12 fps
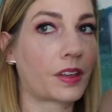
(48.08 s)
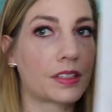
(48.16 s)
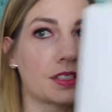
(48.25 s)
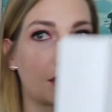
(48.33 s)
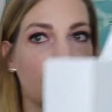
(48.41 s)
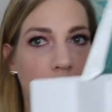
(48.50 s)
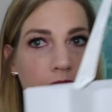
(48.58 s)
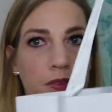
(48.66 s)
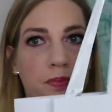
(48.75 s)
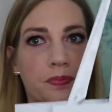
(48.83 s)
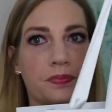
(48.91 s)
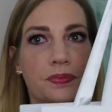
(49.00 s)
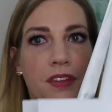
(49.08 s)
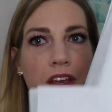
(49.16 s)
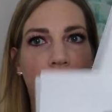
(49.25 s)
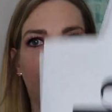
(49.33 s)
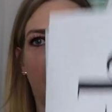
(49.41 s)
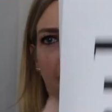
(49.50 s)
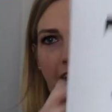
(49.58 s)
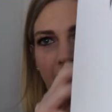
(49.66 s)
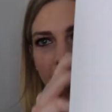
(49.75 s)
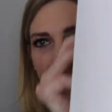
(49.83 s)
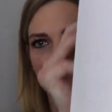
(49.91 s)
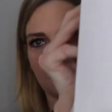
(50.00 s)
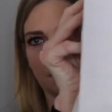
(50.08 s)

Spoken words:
So I have this